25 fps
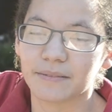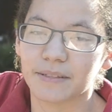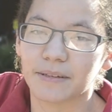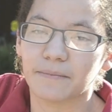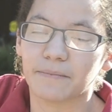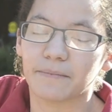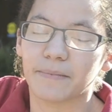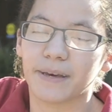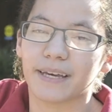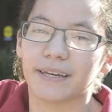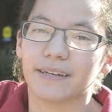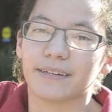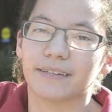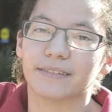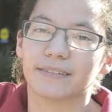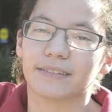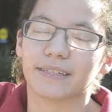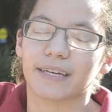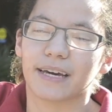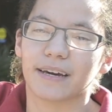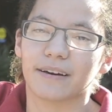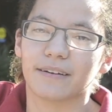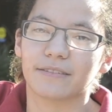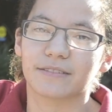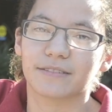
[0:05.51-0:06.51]
the main
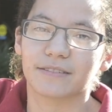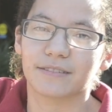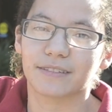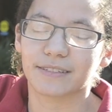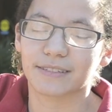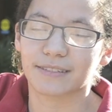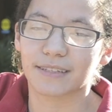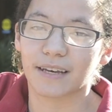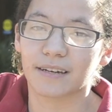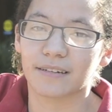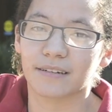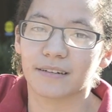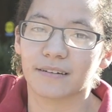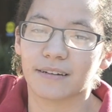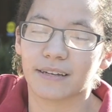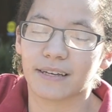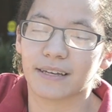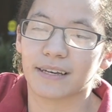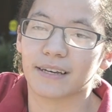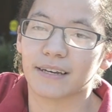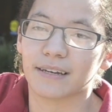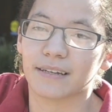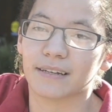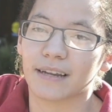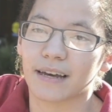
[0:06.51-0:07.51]
character designer
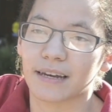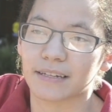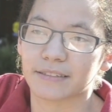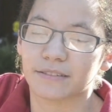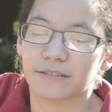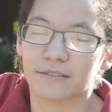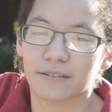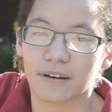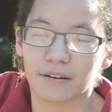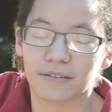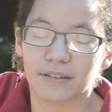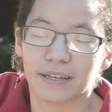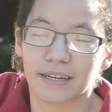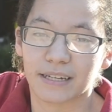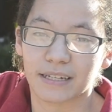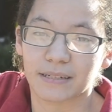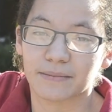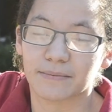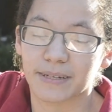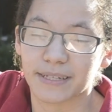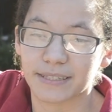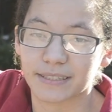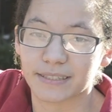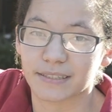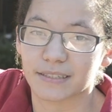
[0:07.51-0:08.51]
and I do all the
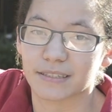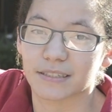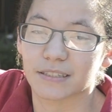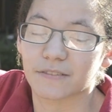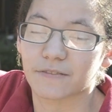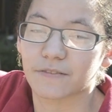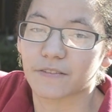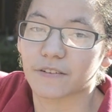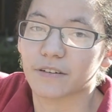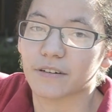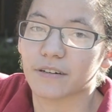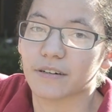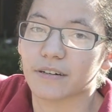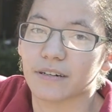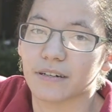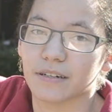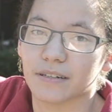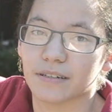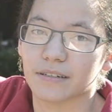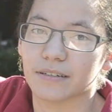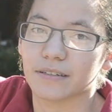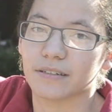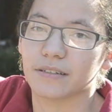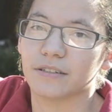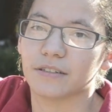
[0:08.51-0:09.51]
animations
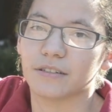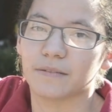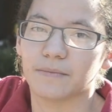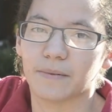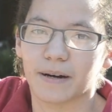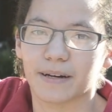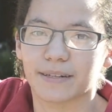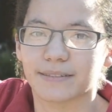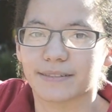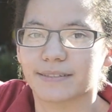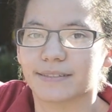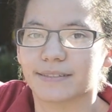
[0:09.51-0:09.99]
for HueBots.